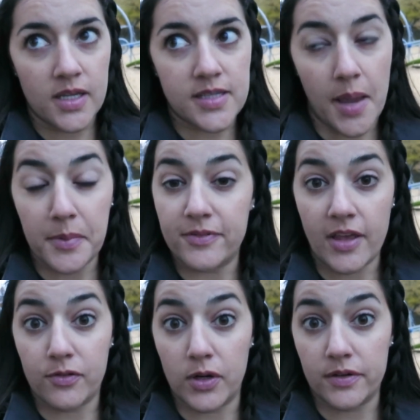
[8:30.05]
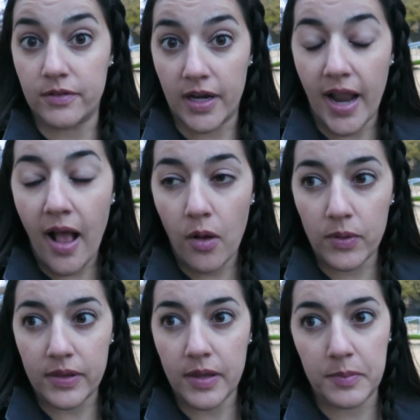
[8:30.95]
time of life we're in right now
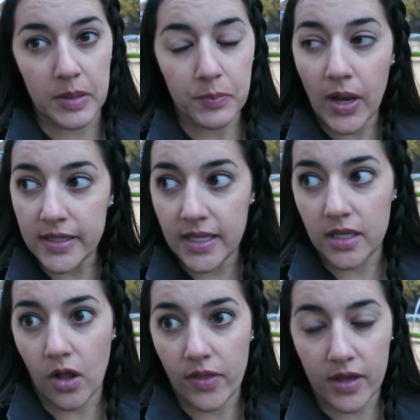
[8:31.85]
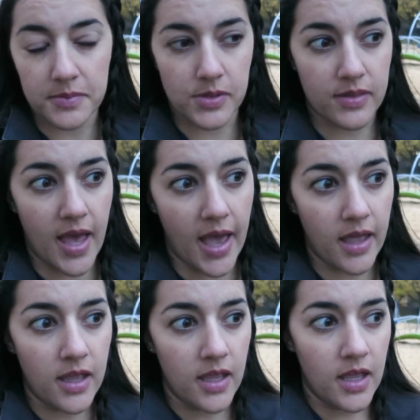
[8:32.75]
with being pregnant and all that comes with
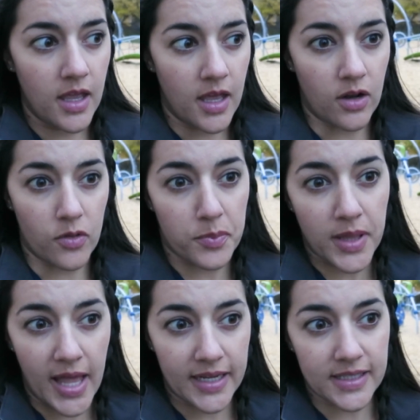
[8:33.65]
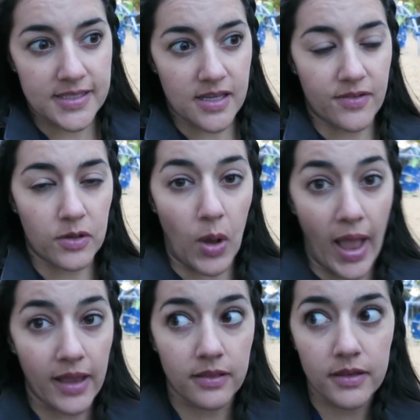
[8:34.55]
that and all the planning and stuff.
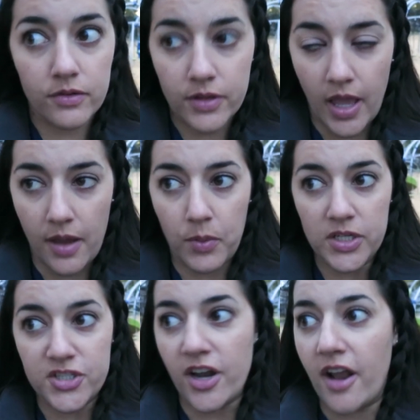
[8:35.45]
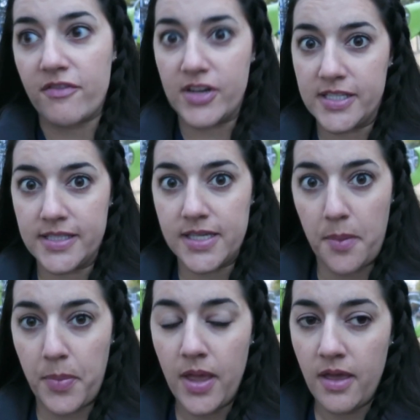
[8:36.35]
I want to share every
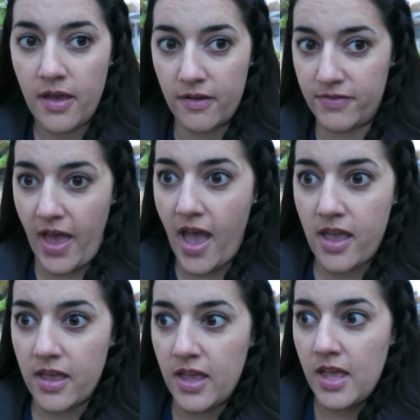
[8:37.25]
step of that,